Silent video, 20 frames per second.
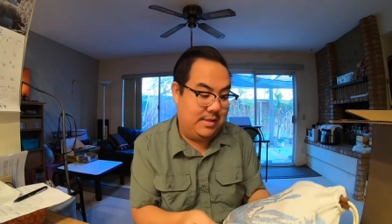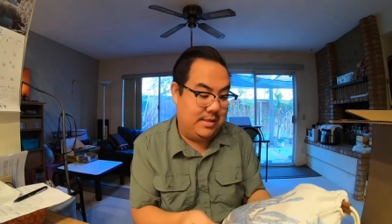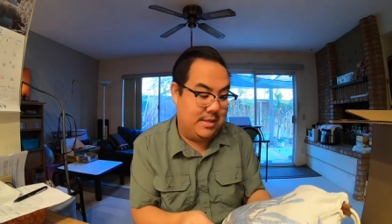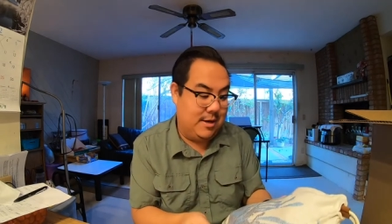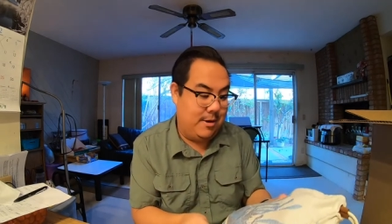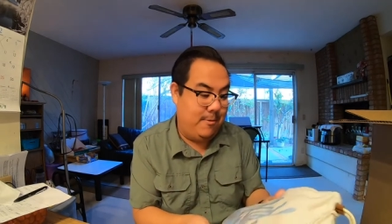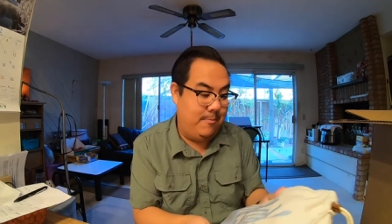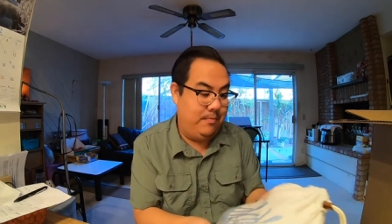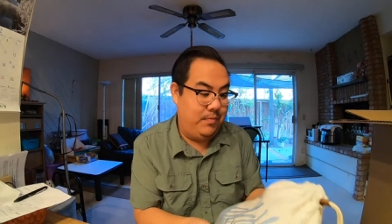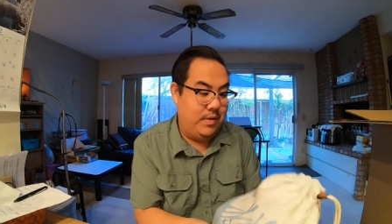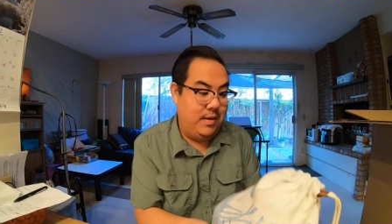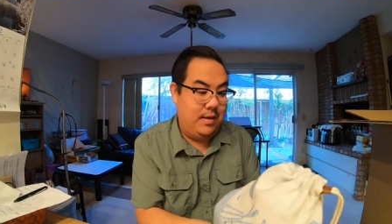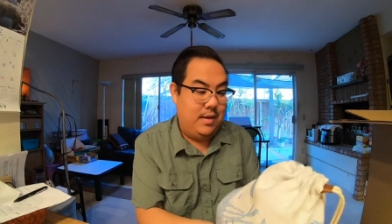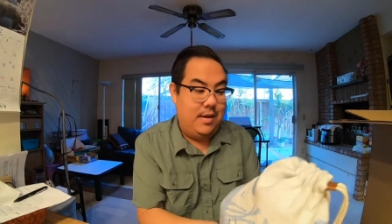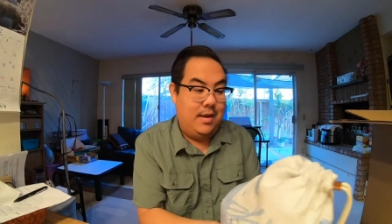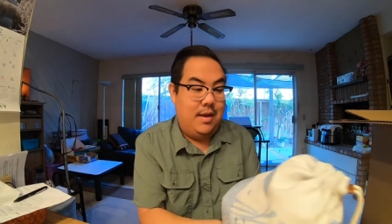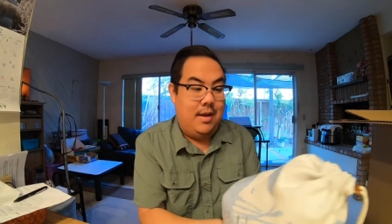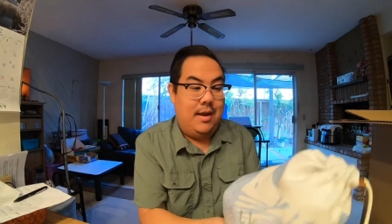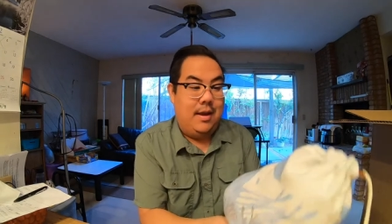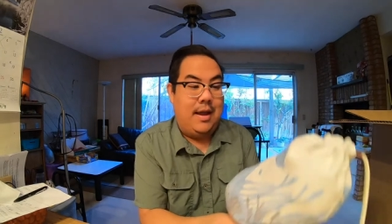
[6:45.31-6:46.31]
So
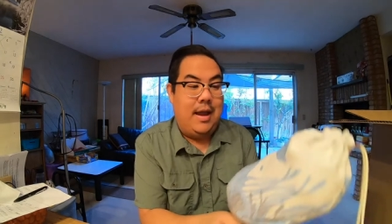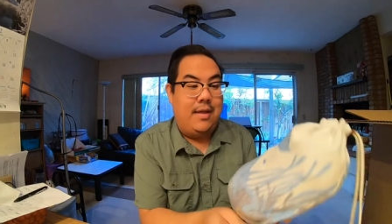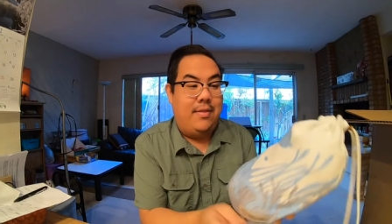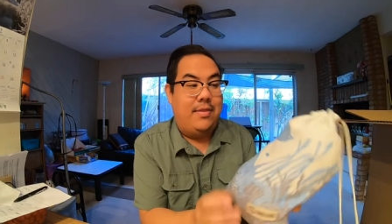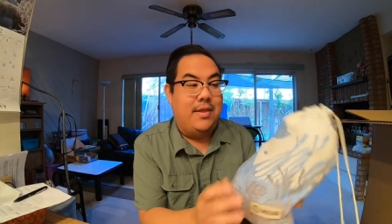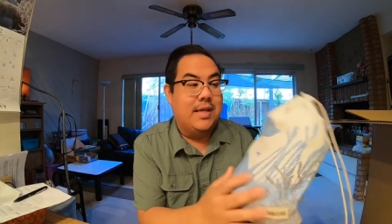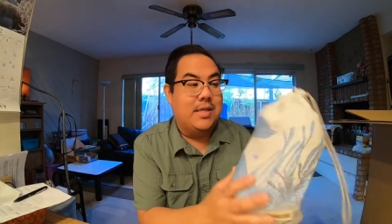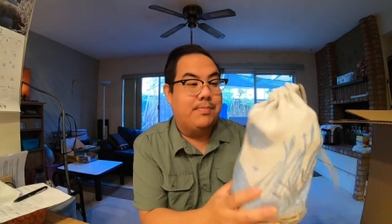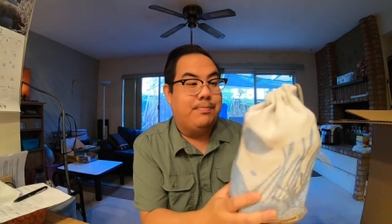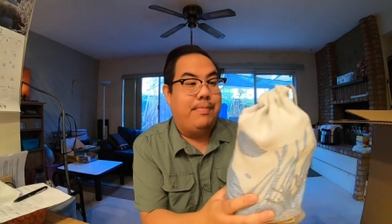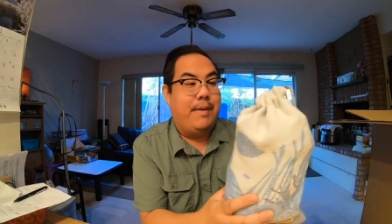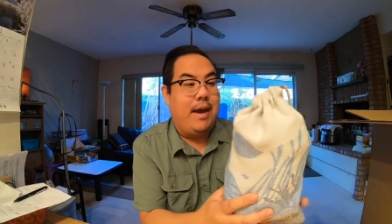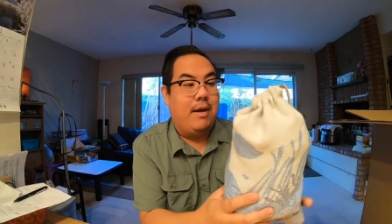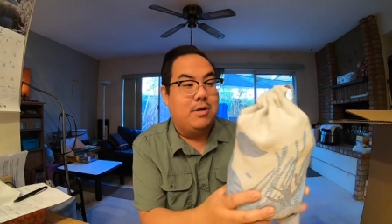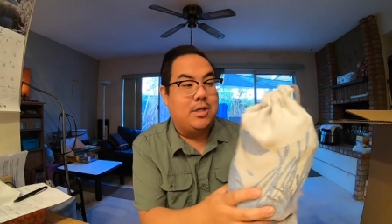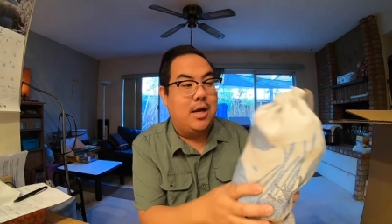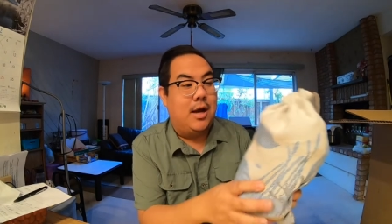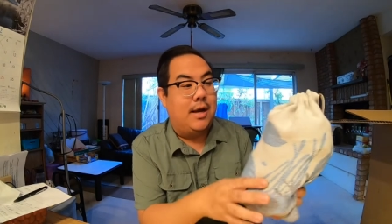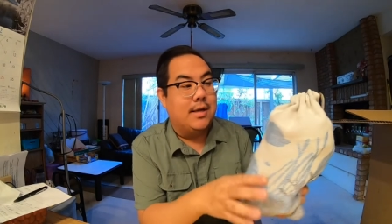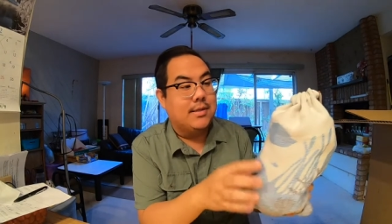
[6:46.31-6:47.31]
again, this
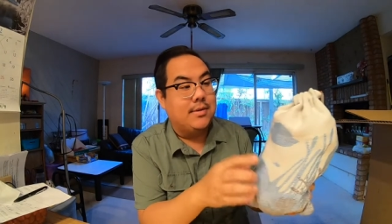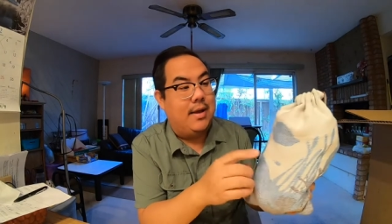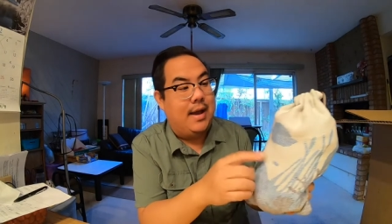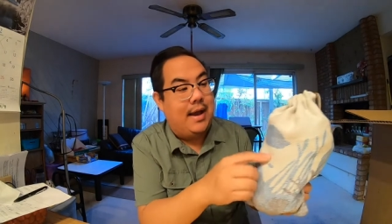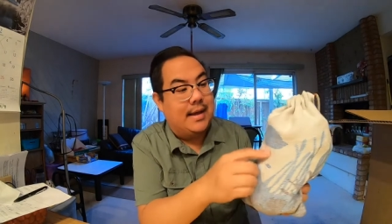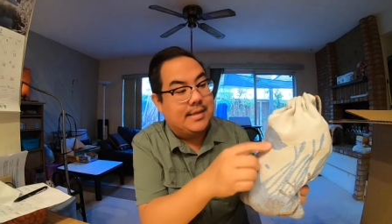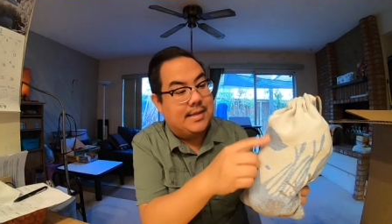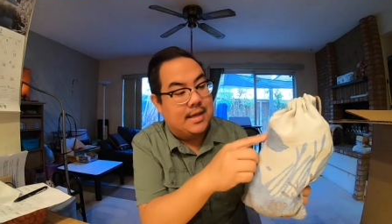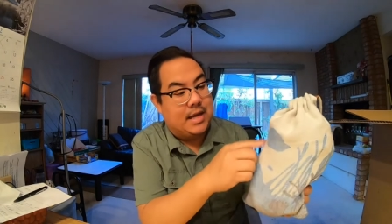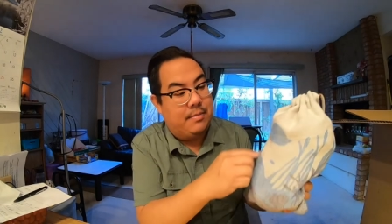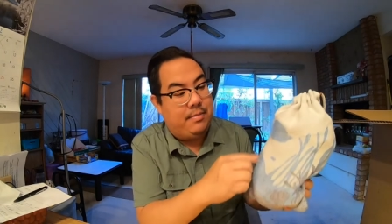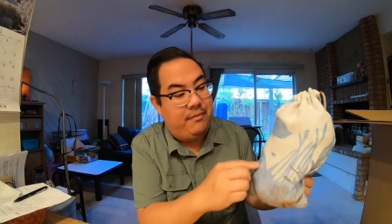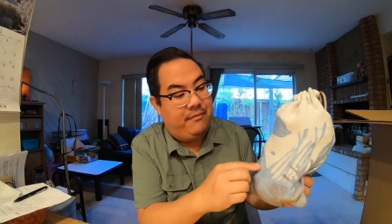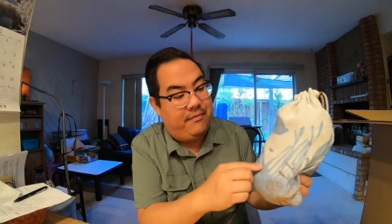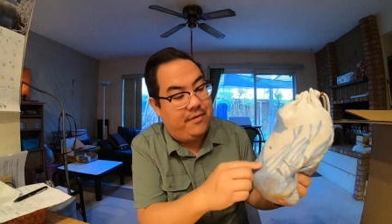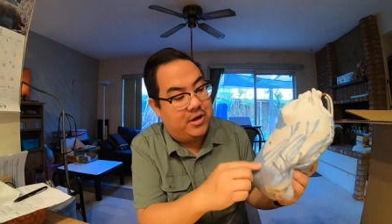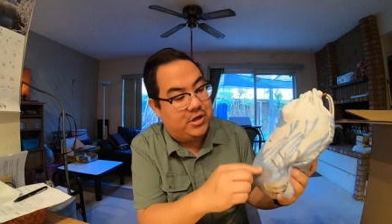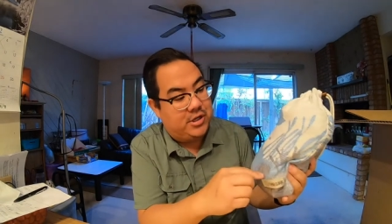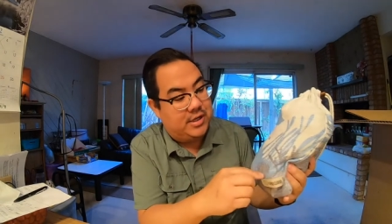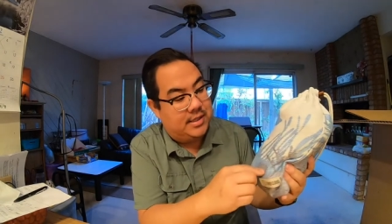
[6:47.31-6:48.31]
pouch also has a couple
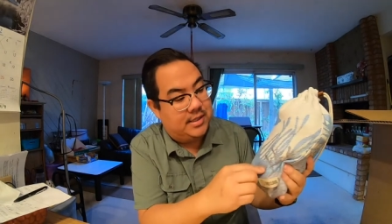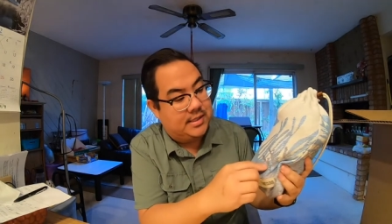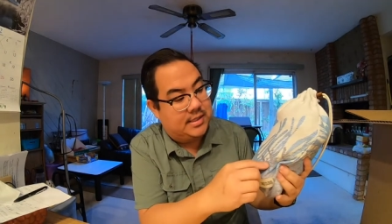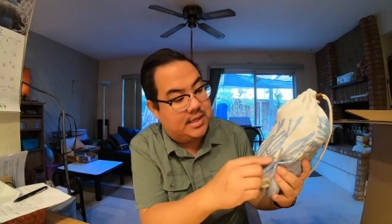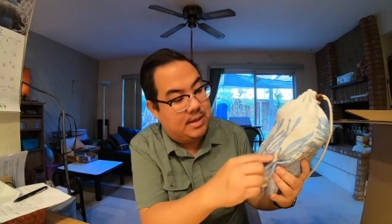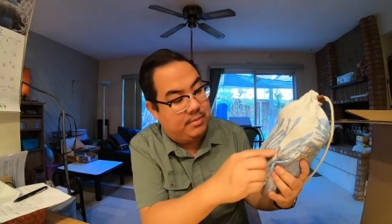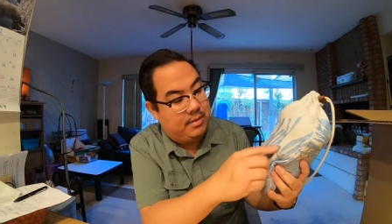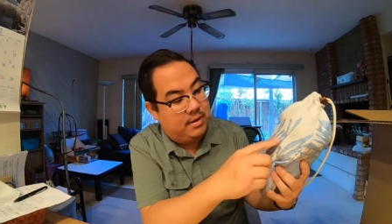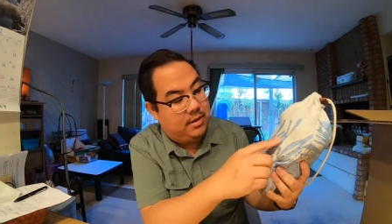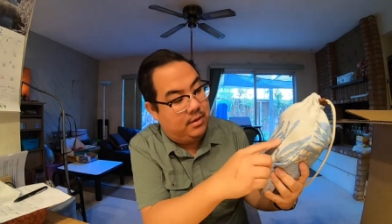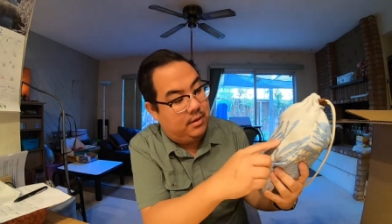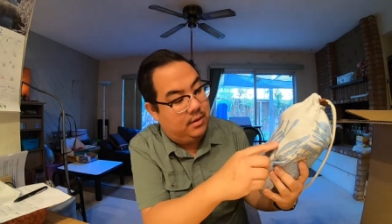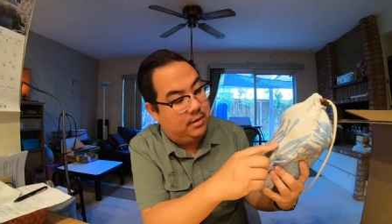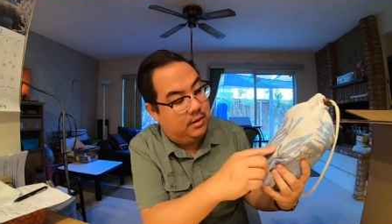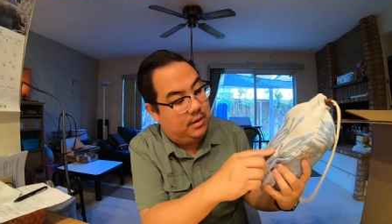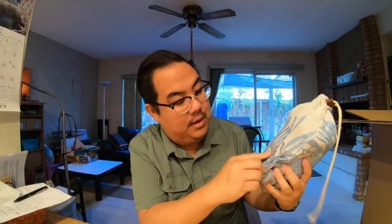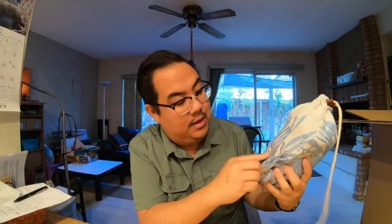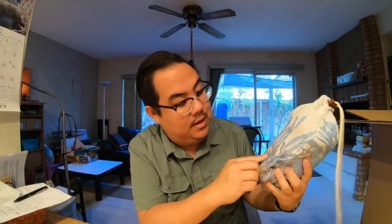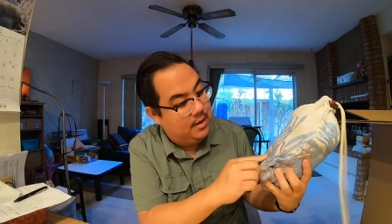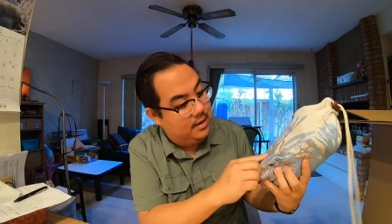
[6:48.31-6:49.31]
fishes, some
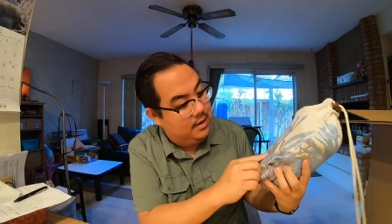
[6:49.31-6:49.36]
little,